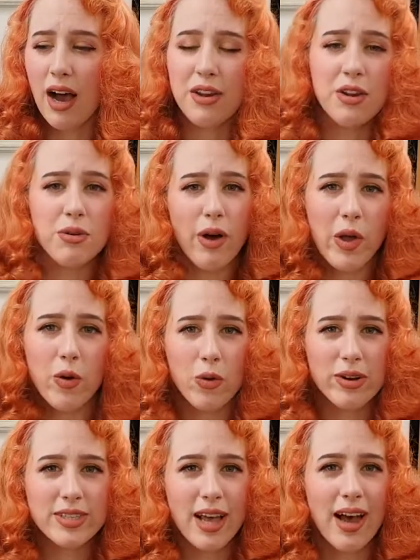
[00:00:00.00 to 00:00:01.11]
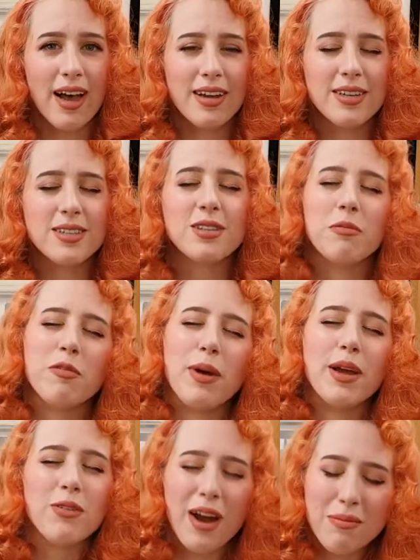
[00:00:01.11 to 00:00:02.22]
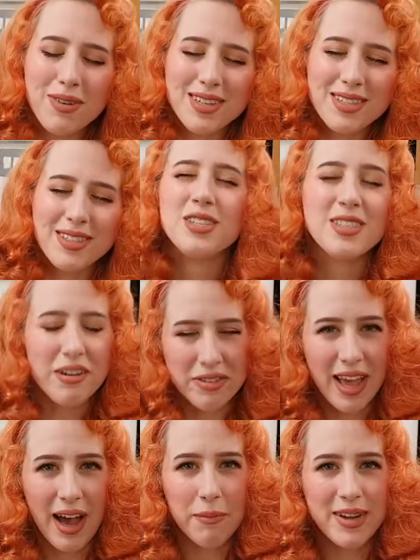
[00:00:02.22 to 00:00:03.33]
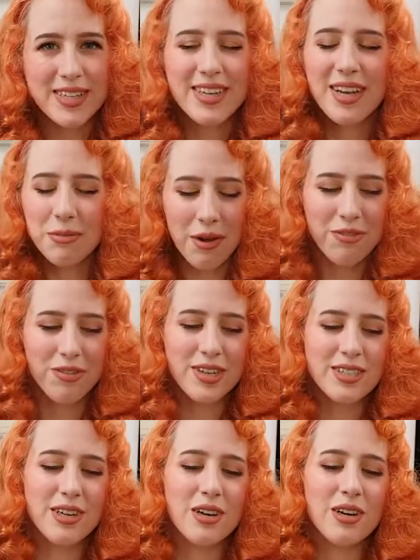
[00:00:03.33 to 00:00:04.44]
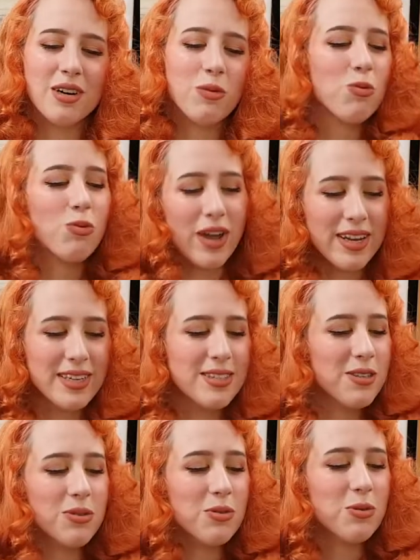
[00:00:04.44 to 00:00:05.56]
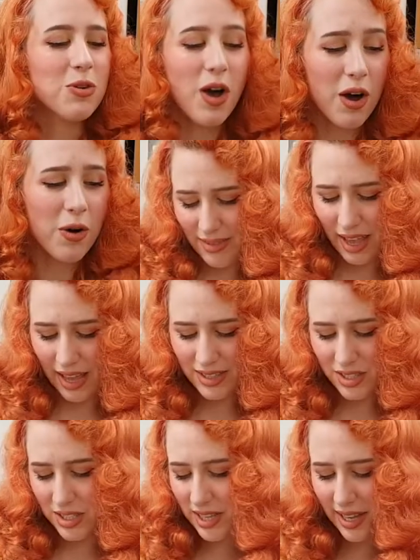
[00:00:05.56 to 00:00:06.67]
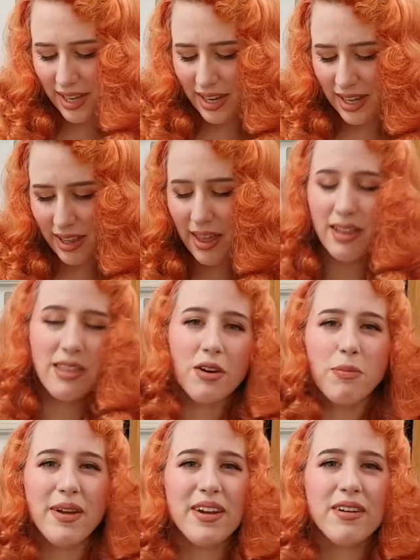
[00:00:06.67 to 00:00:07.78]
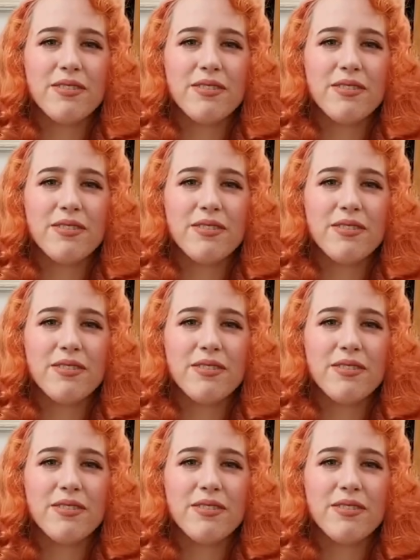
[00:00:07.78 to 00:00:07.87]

I knew I always had some of my grandma's stuffed cabbage in my freezer ready to go, and just like getting that little bit of